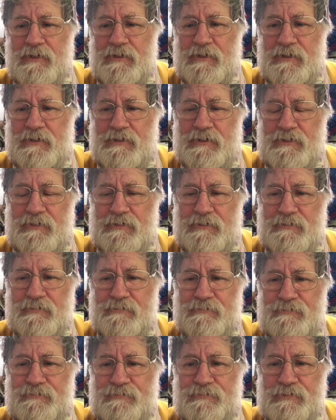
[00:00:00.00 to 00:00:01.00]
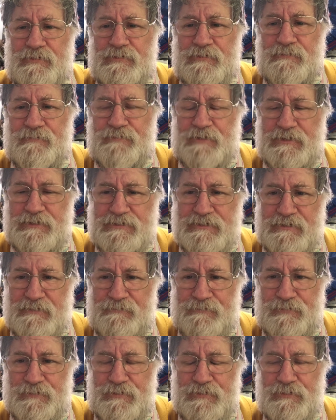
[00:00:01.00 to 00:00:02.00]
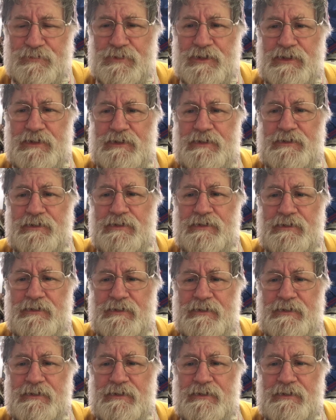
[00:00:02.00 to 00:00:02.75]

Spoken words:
of fighting for Ukraine